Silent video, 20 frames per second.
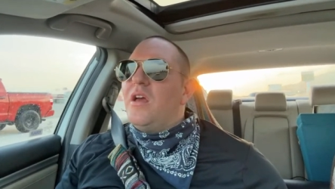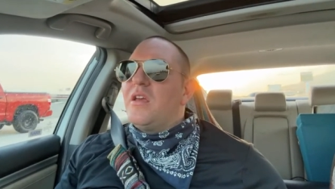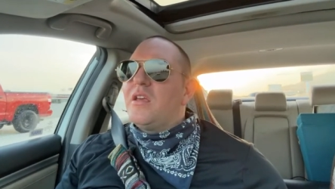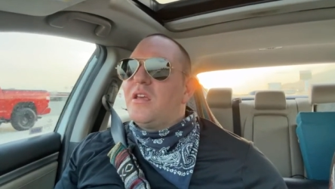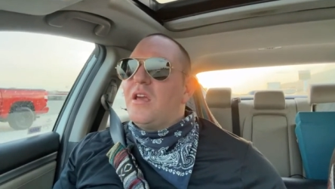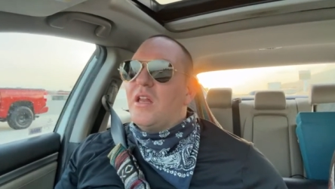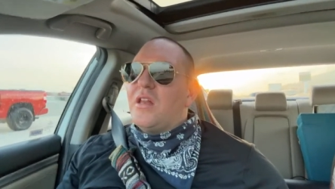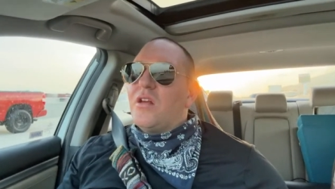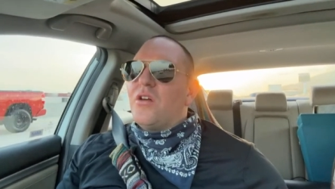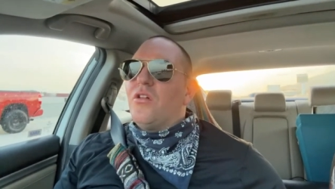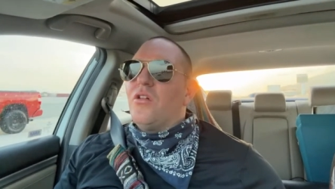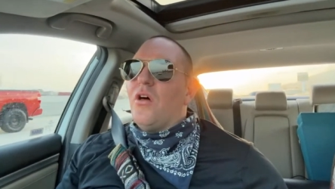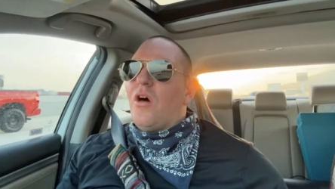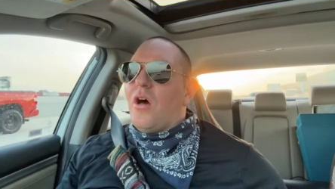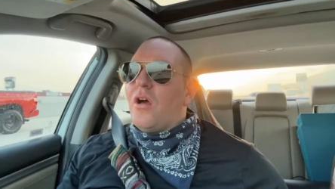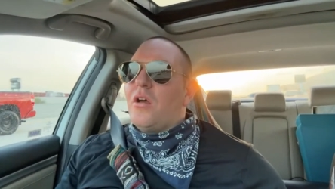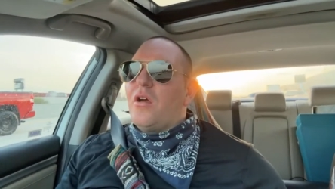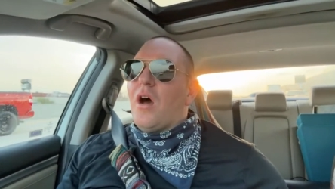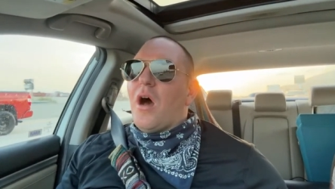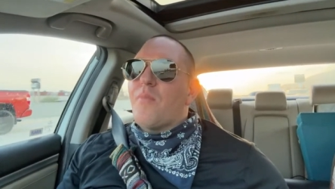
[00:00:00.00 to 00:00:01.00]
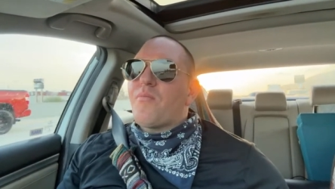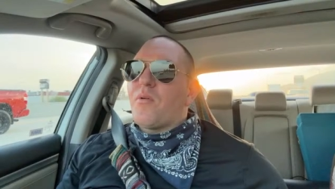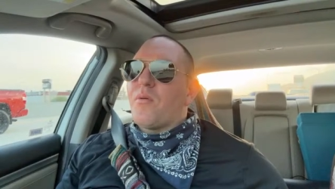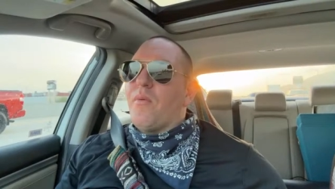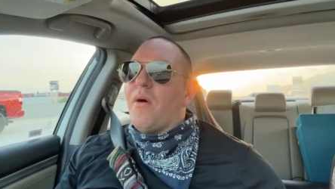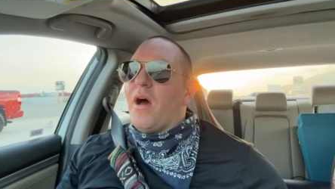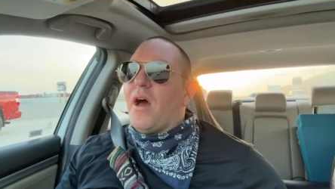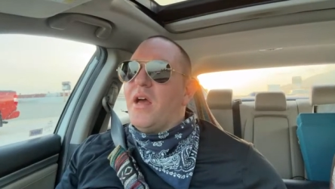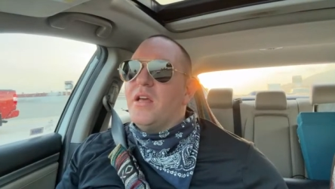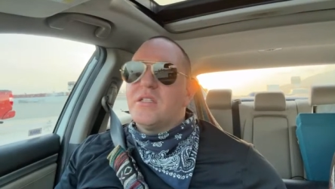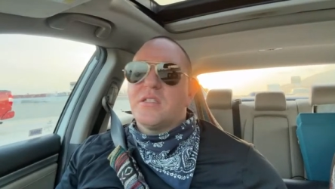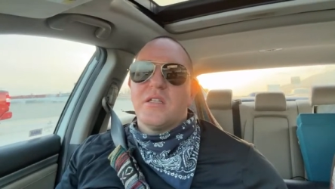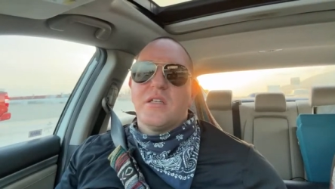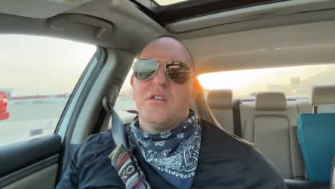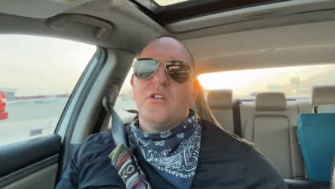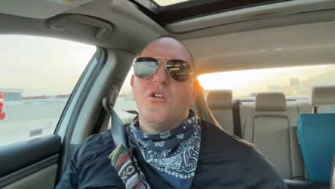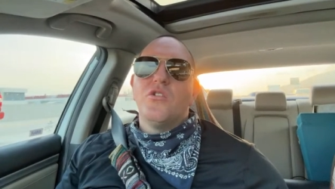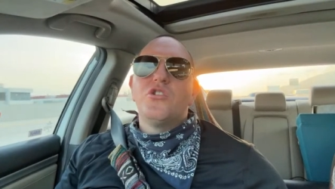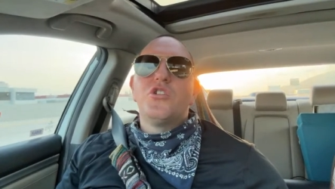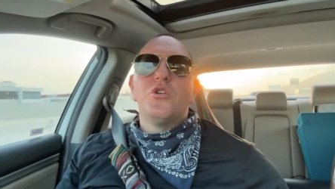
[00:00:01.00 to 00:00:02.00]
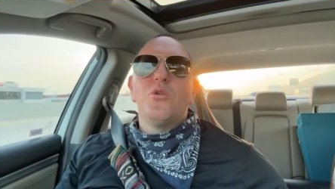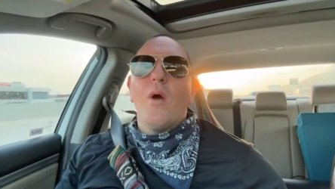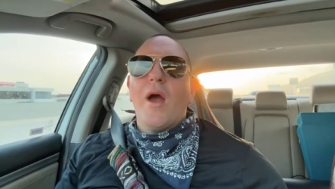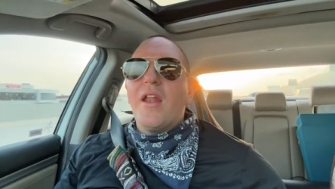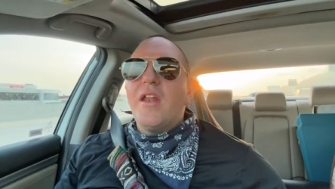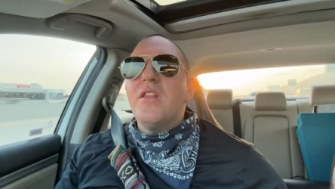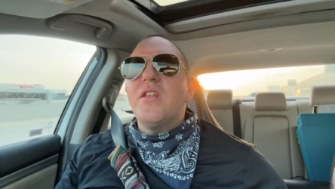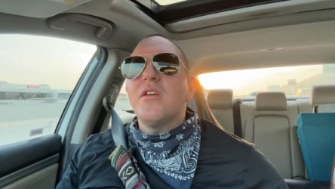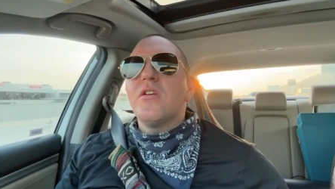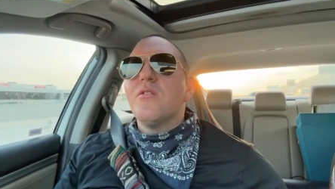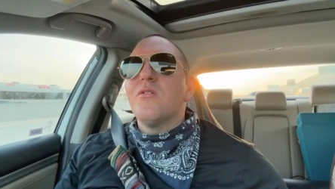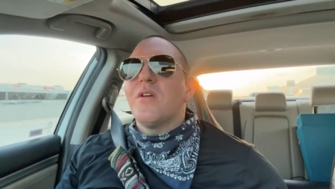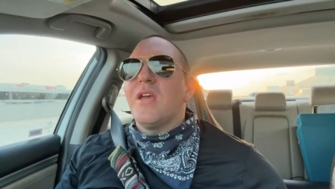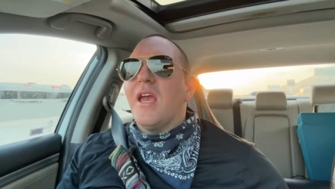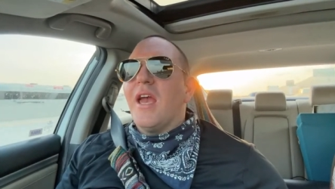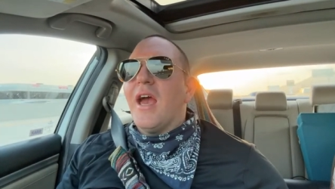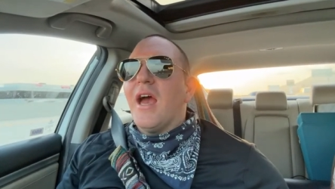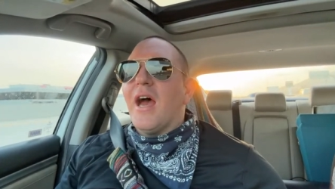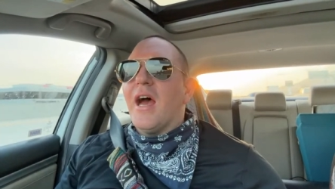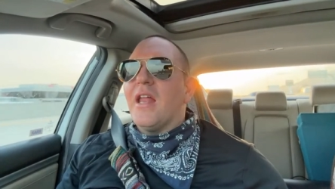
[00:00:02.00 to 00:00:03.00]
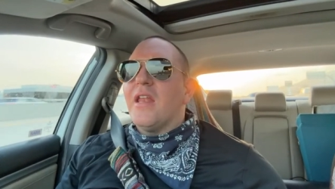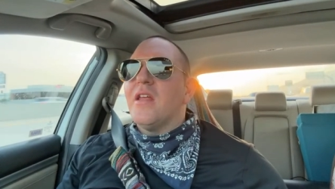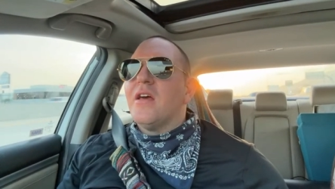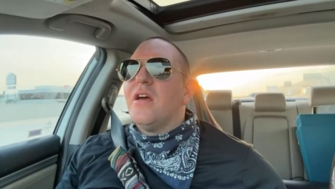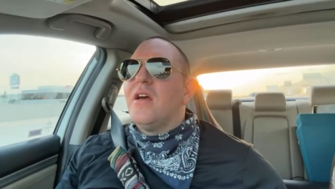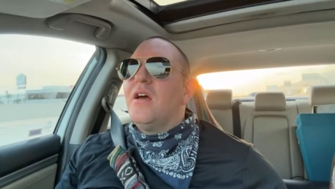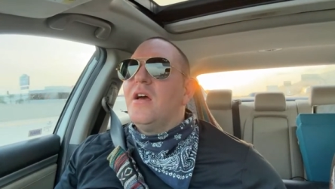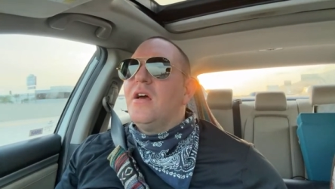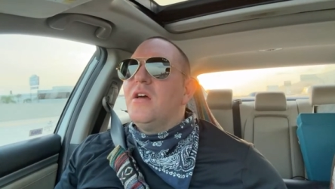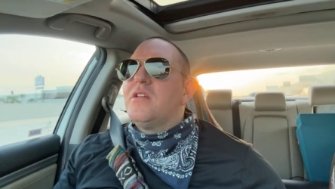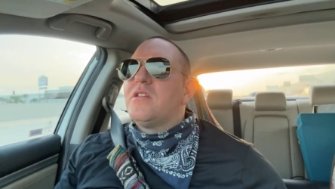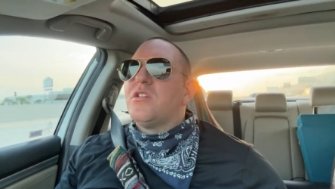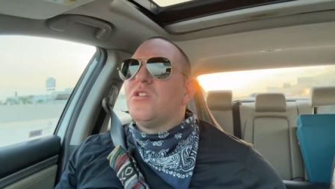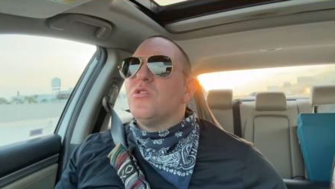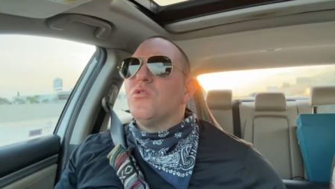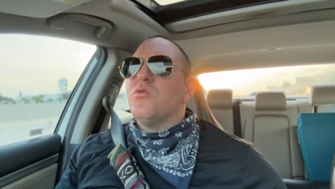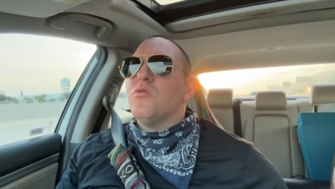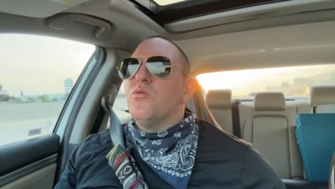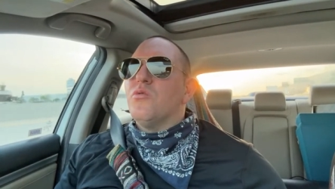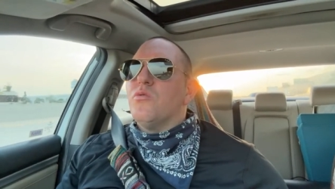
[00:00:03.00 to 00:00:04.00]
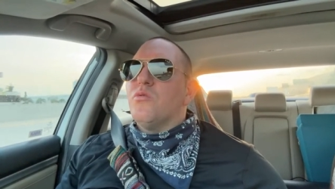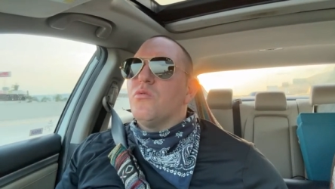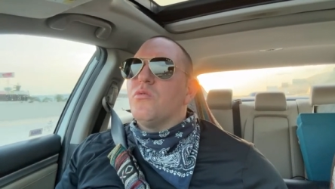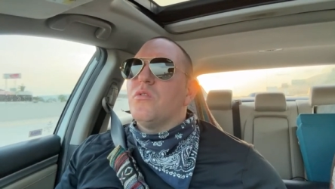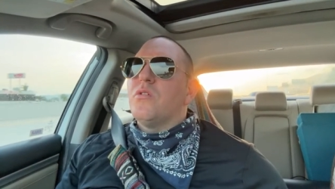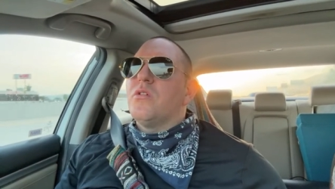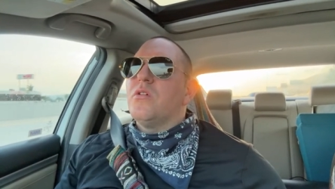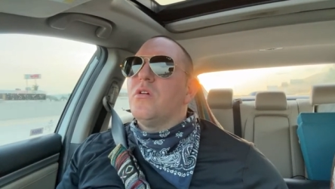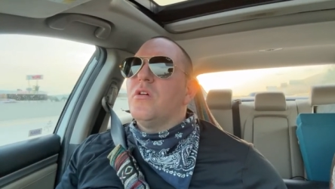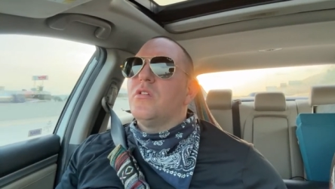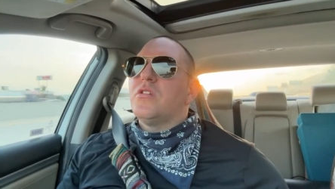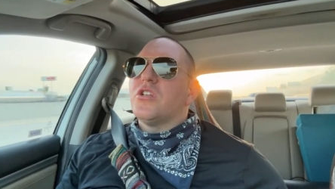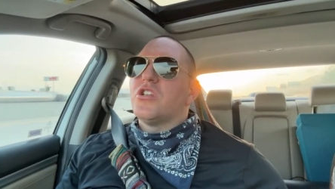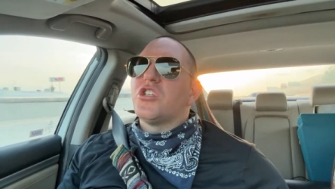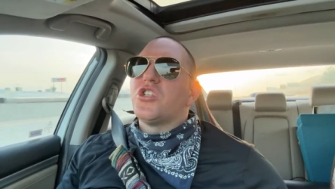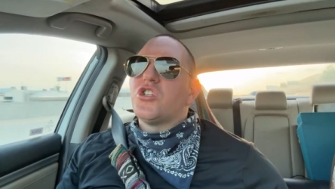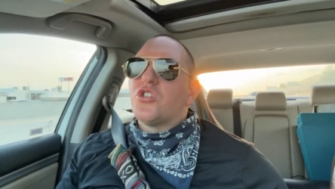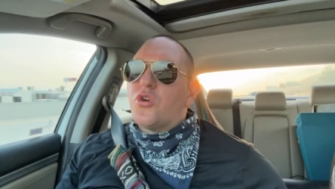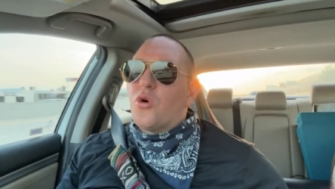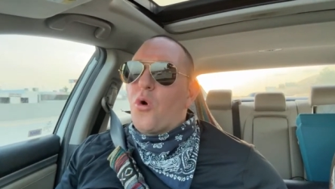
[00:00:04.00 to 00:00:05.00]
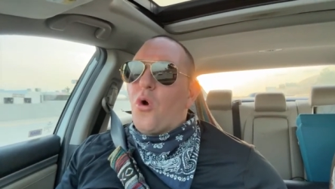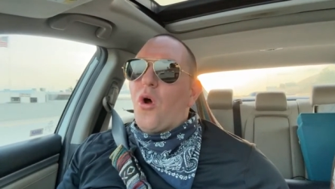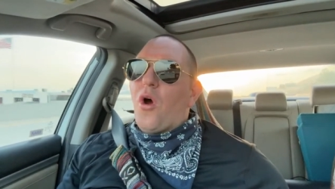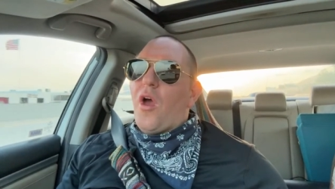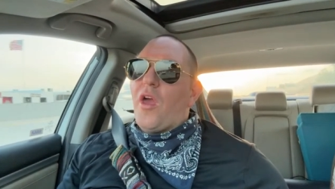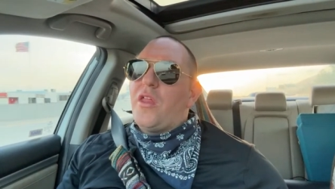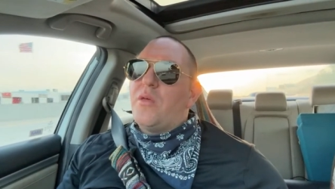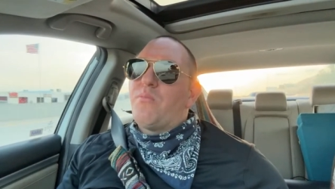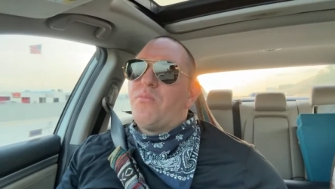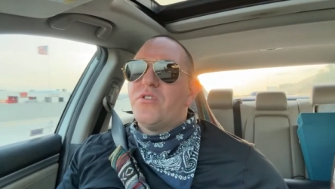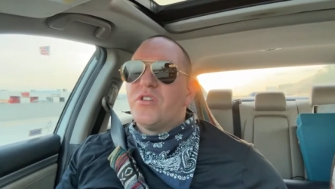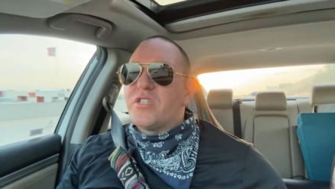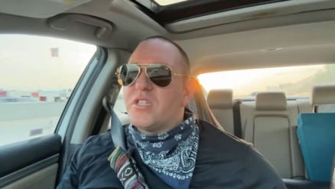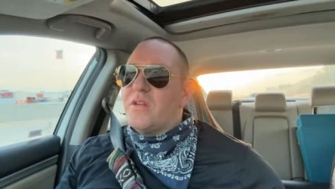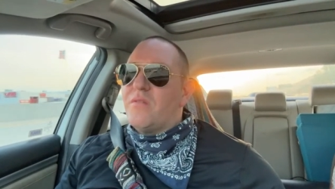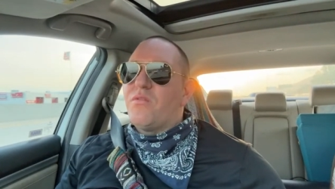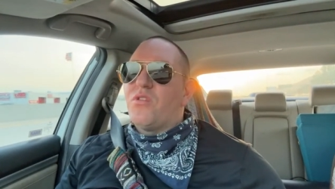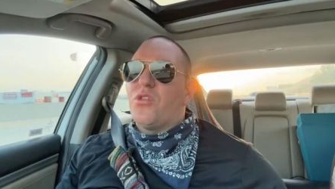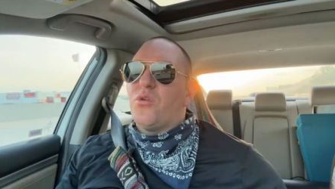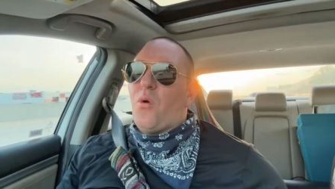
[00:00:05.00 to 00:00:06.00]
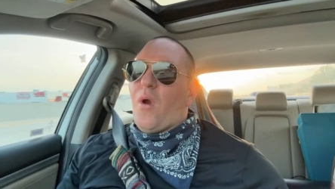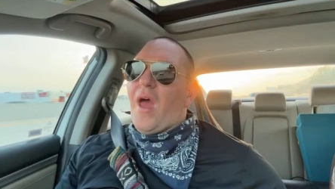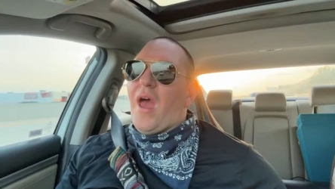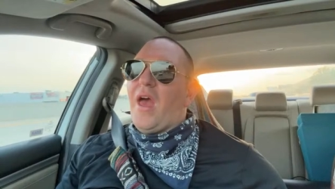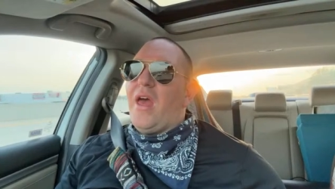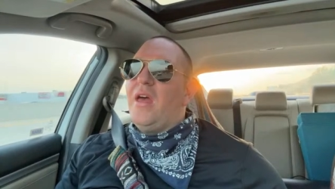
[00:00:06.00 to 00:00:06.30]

getting along compromise. Do anything you can to destroy the perceived threat,